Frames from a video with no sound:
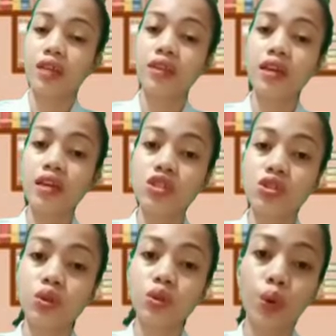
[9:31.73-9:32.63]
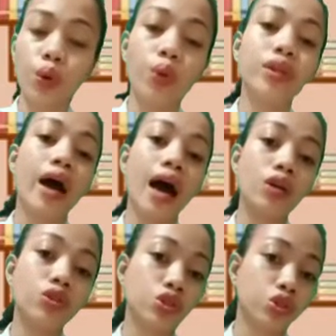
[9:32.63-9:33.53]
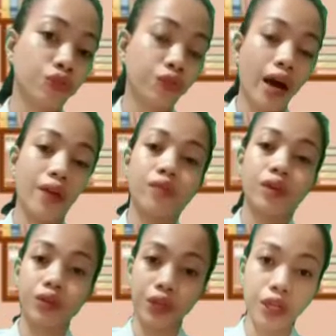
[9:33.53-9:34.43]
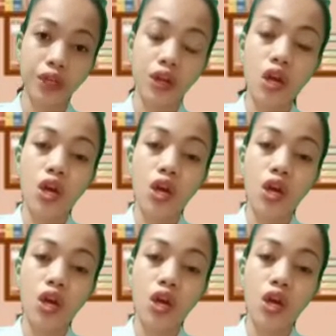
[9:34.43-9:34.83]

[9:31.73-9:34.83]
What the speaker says: they need to look on how to survive and earn.